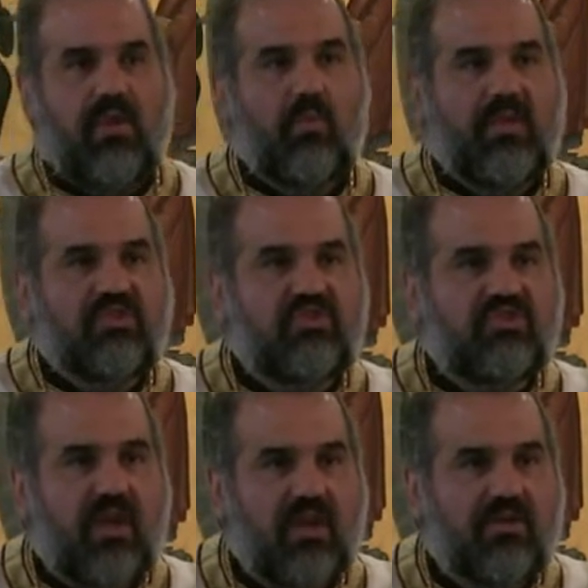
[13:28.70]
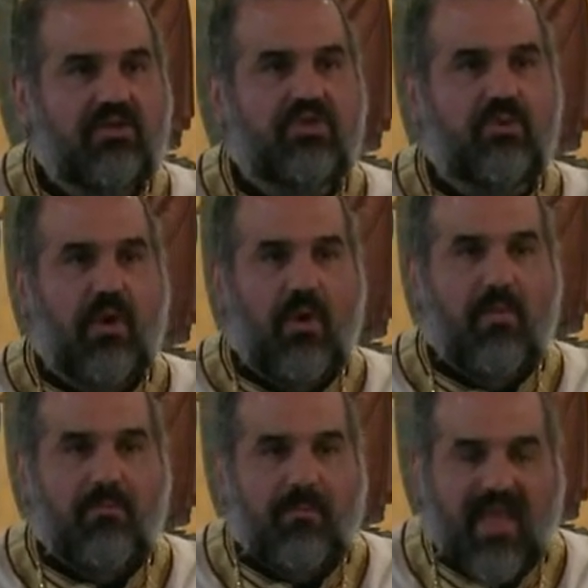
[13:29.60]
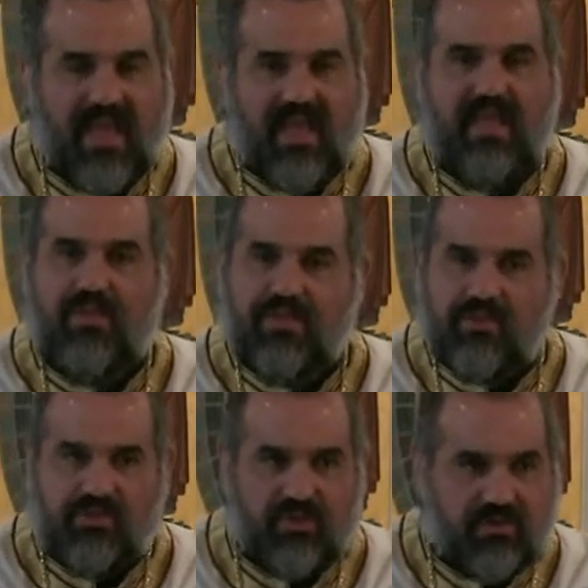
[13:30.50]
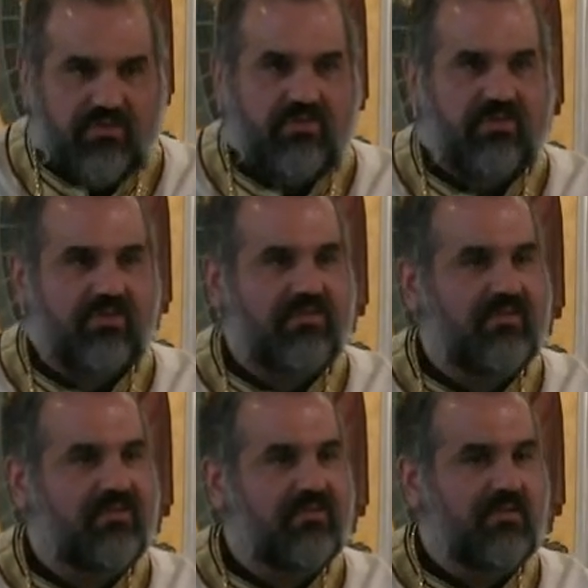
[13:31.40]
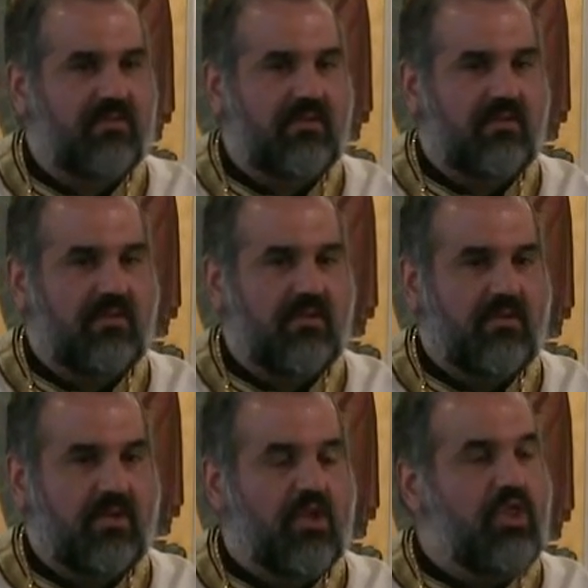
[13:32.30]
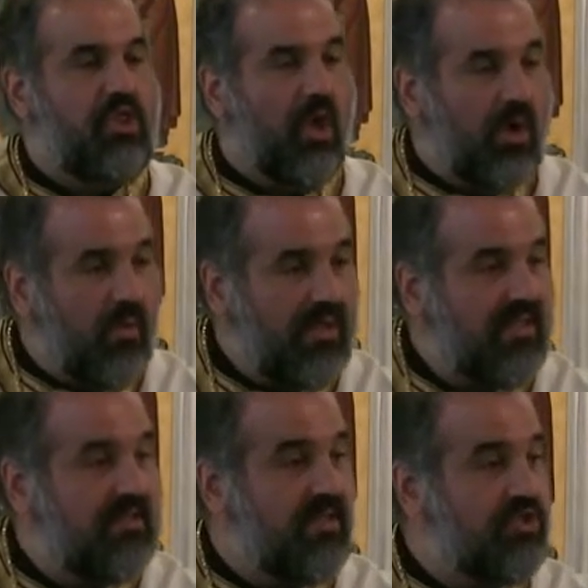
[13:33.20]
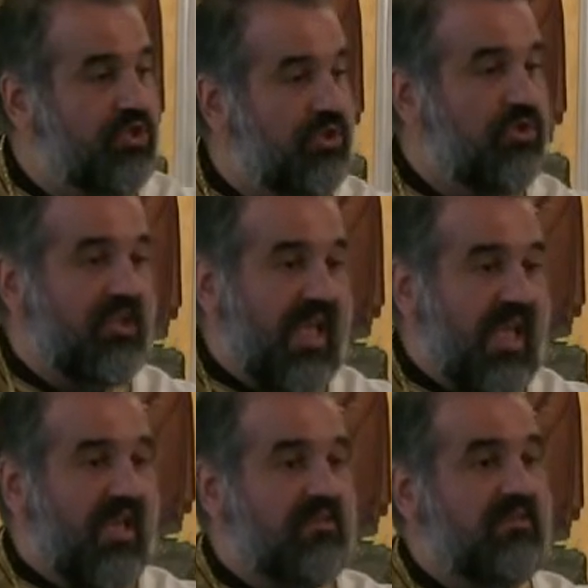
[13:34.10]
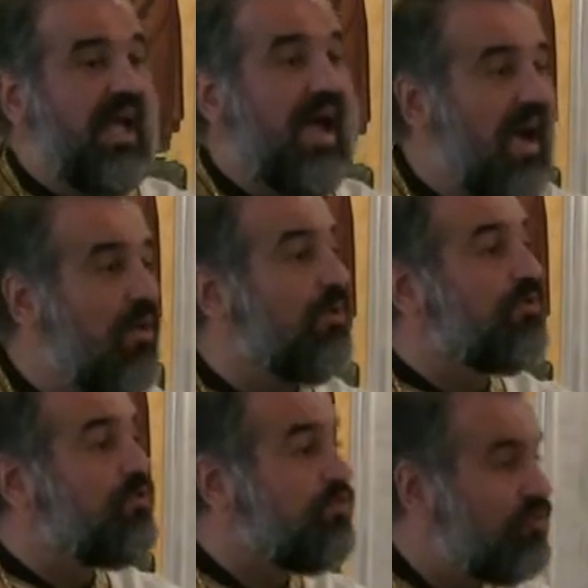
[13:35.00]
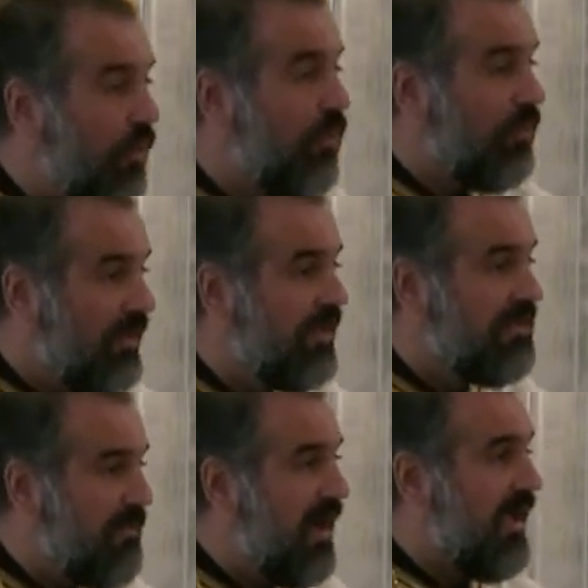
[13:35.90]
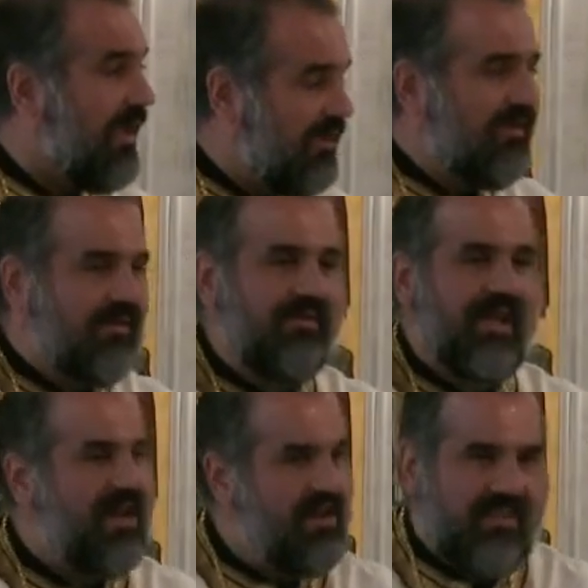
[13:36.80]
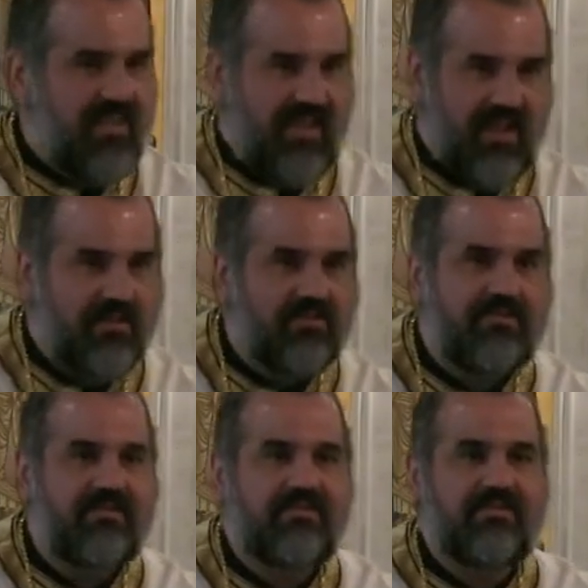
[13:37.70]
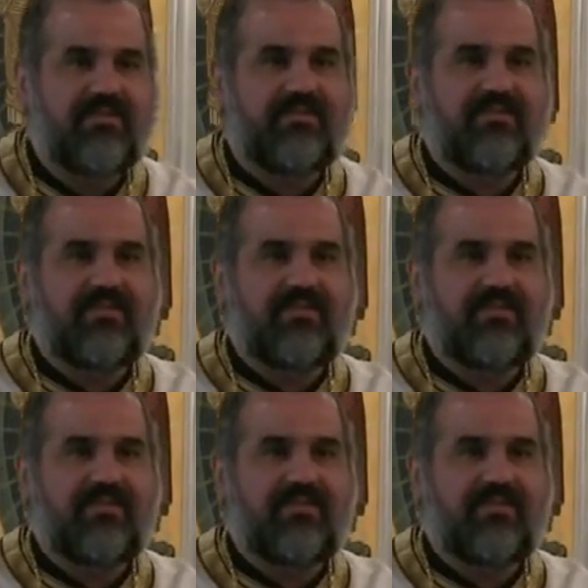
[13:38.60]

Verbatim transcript: Will we start to obey the church, knowing that the church has our soul in mind and nothing else?